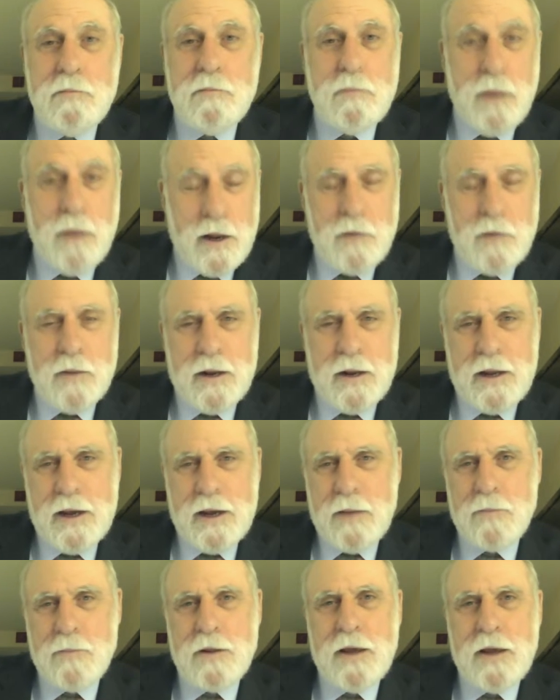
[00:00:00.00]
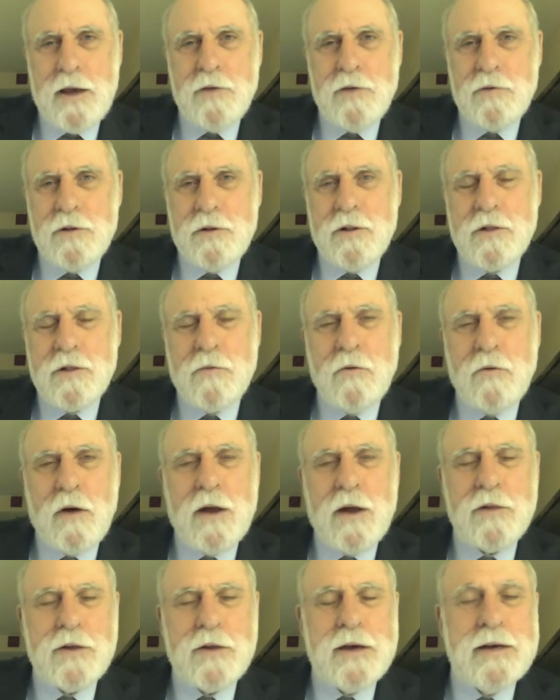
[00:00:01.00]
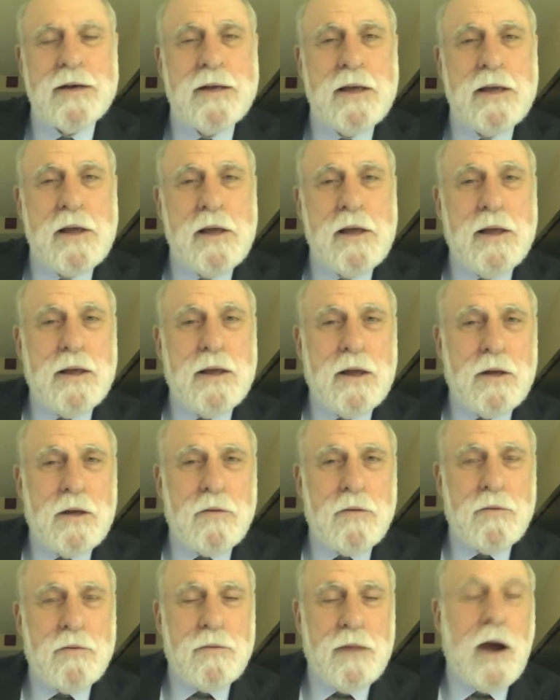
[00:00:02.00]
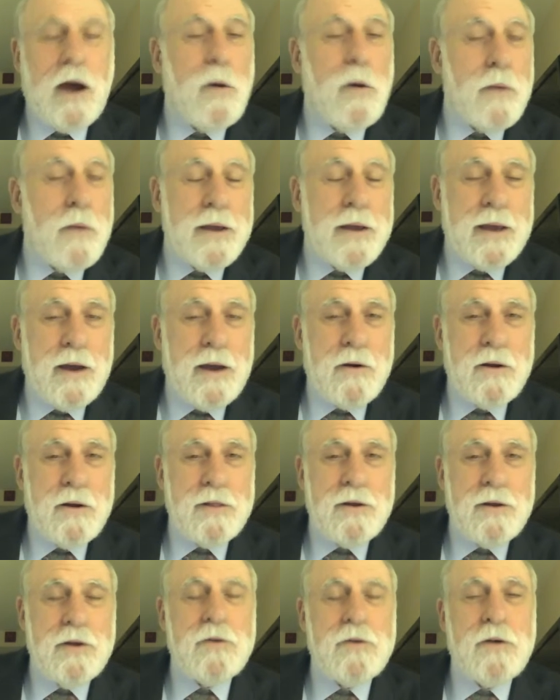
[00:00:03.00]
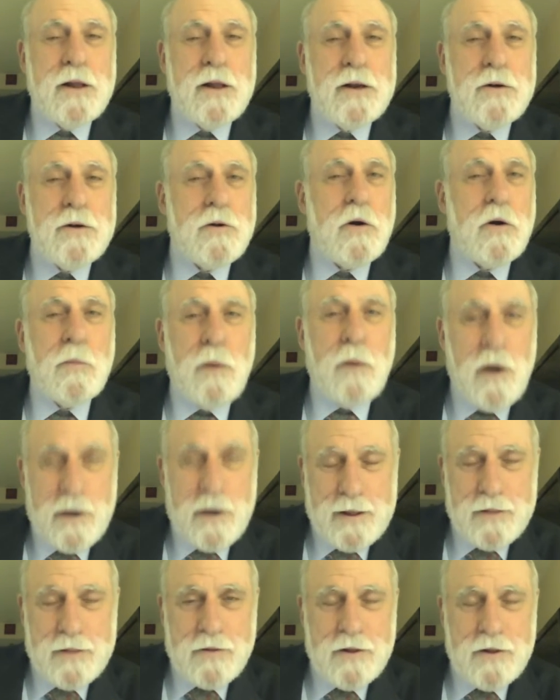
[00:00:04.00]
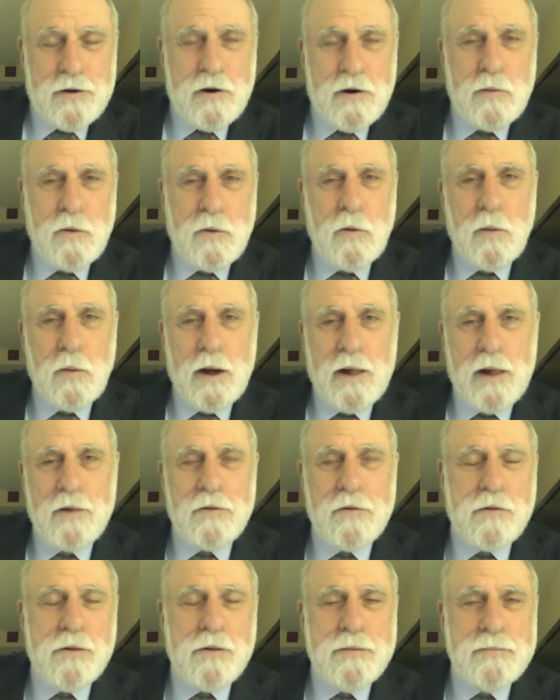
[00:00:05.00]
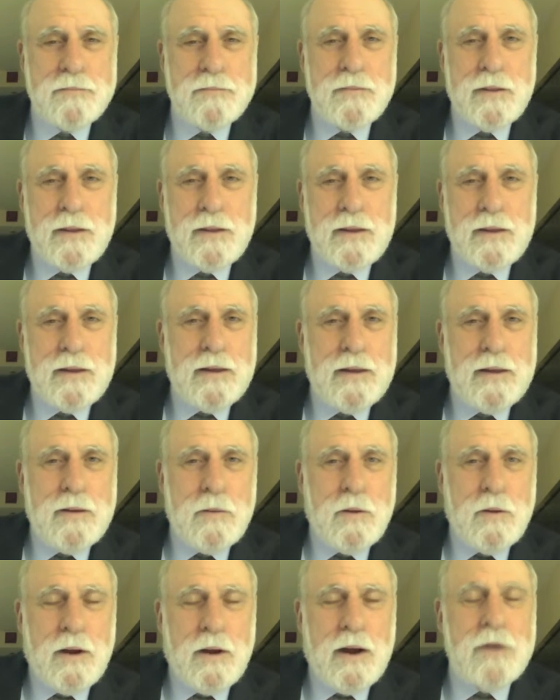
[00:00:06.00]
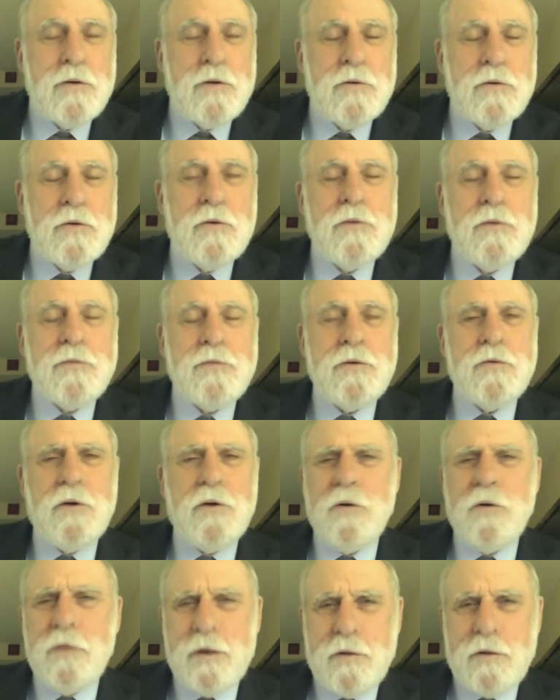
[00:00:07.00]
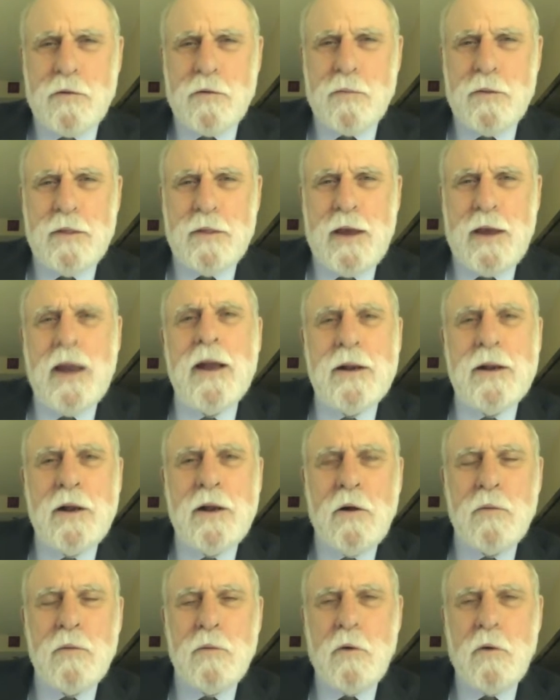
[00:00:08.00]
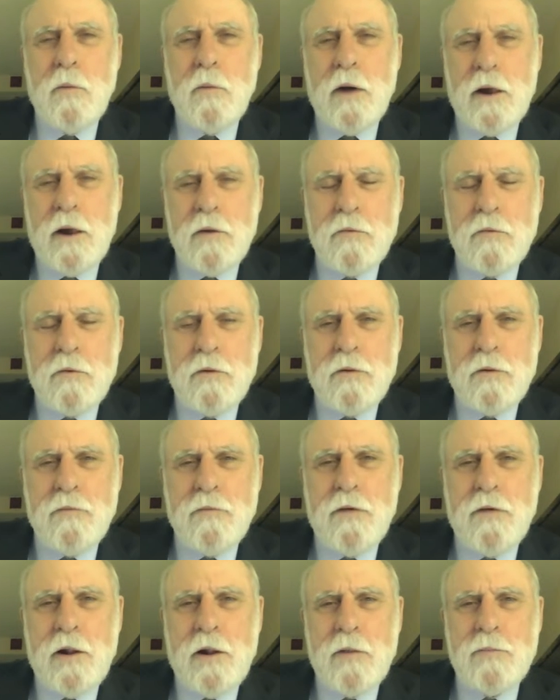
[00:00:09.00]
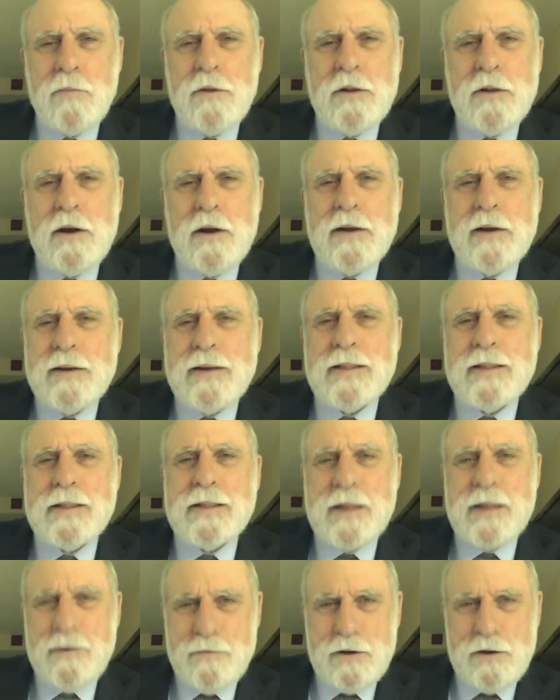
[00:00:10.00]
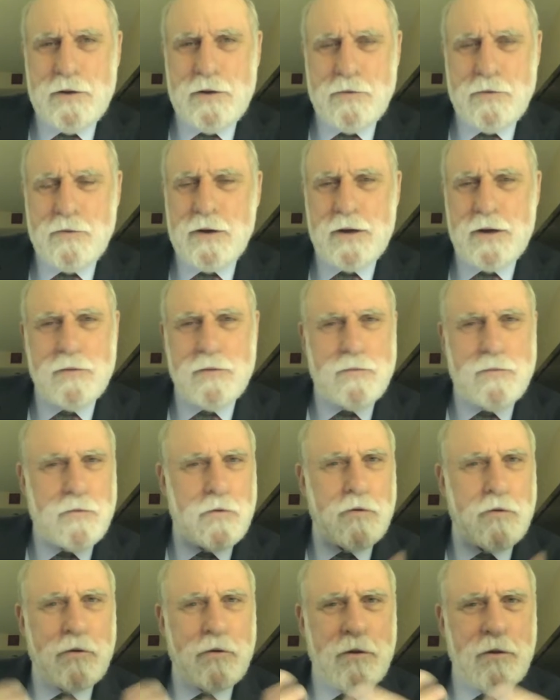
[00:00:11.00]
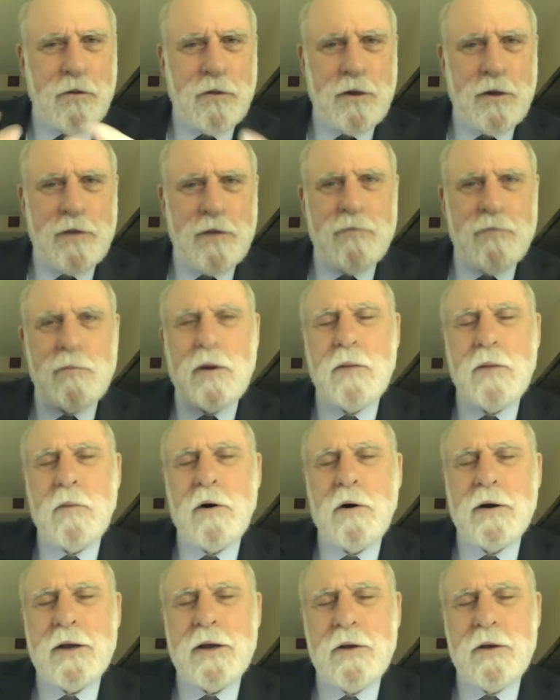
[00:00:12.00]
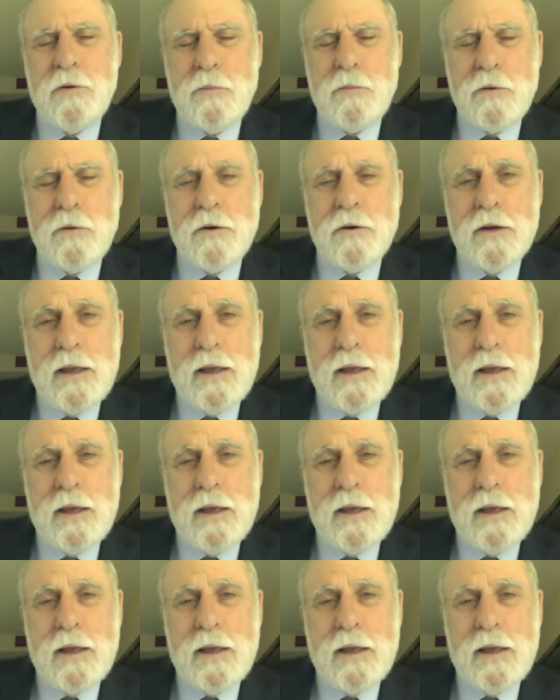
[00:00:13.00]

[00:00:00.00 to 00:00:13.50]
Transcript: many, many applications arising. Now we carry the internet in our pockets, in our mobiles. I don't know if you know this, but the handheld mobile was developed in 1973, first conceived by Marty Cooper,